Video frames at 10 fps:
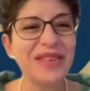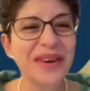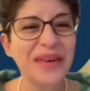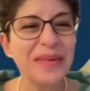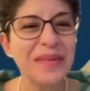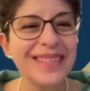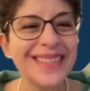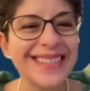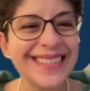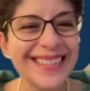you very
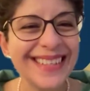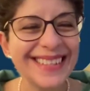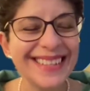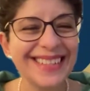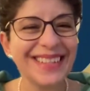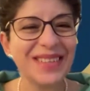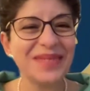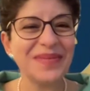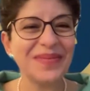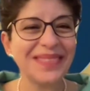much indeed,
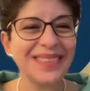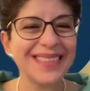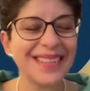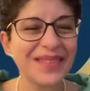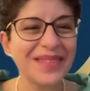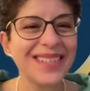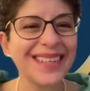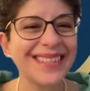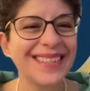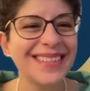distinguished
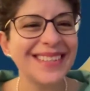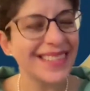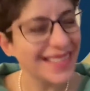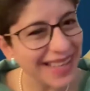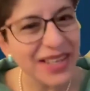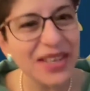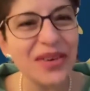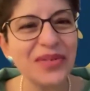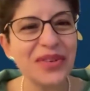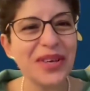excellencies. Thank
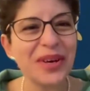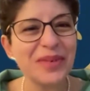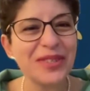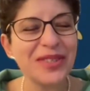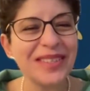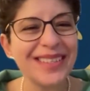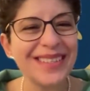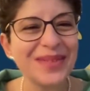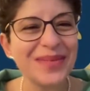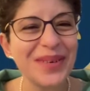you for the opportunity
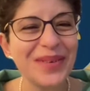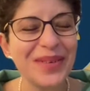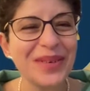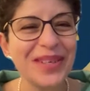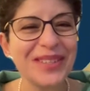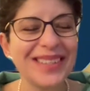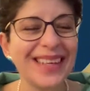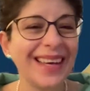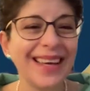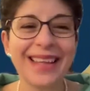to be with you here
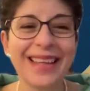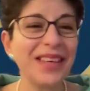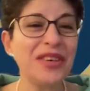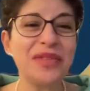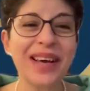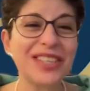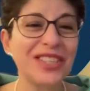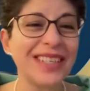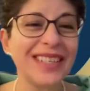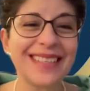today. And I think you've
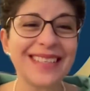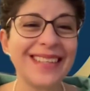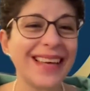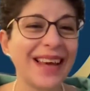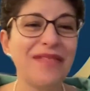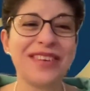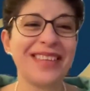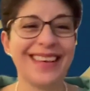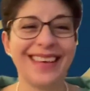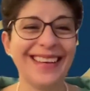actually said
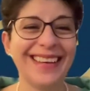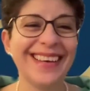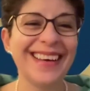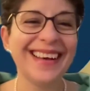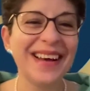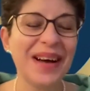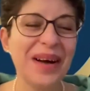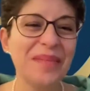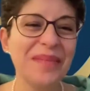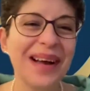everything.
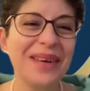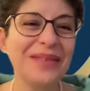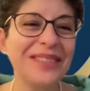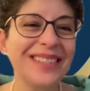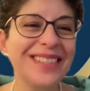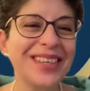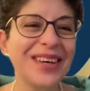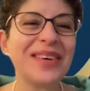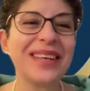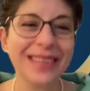I will just
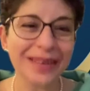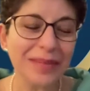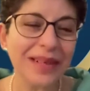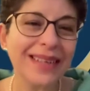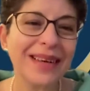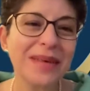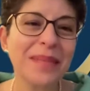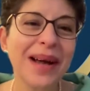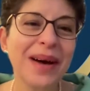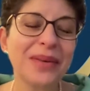share a little bit
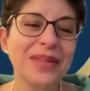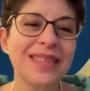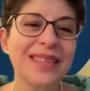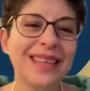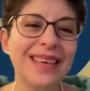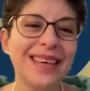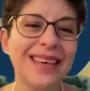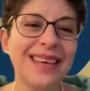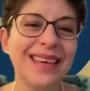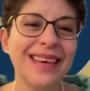about
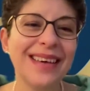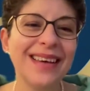the